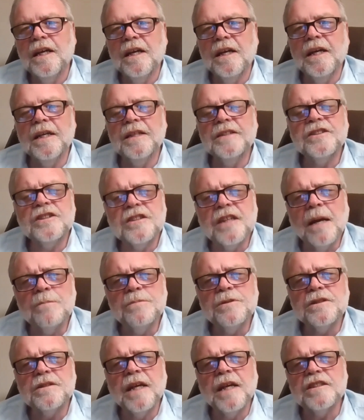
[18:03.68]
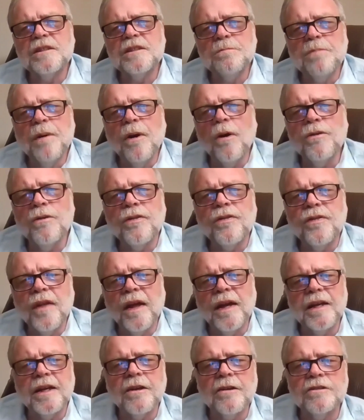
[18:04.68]
In some sense, both
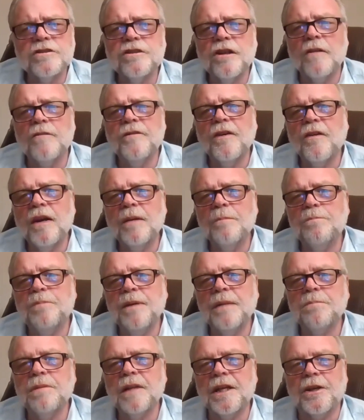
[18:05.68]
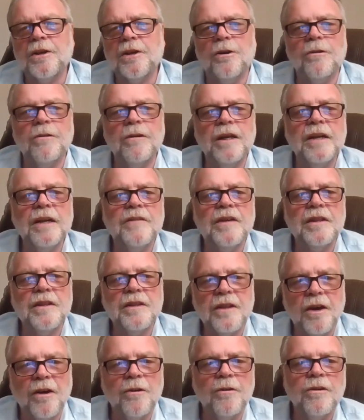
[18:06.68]
thinkers are very biblical, even
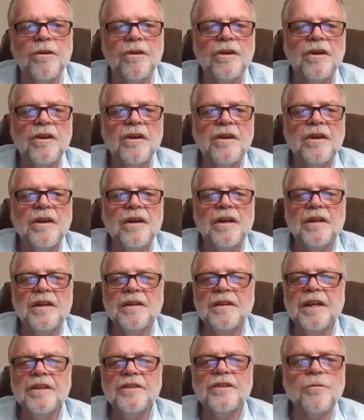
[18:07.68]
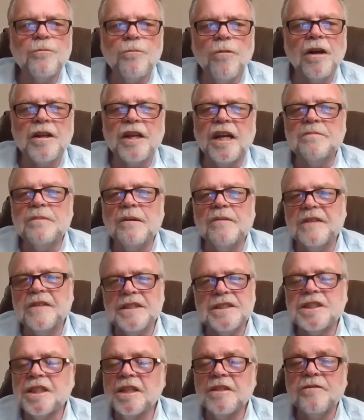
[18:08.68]
though neither one of them
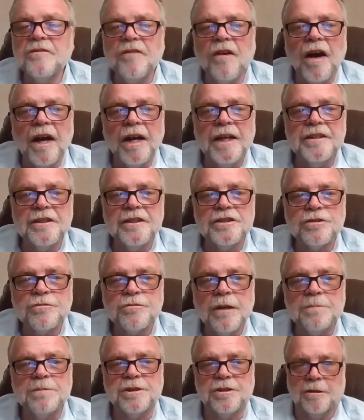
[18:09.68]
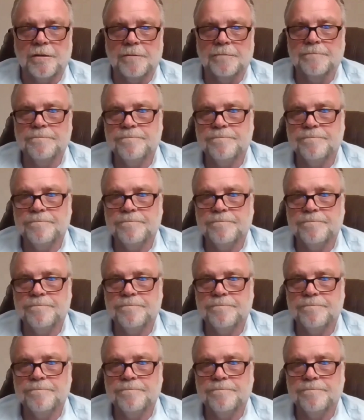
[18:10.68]
is confined to Scripture.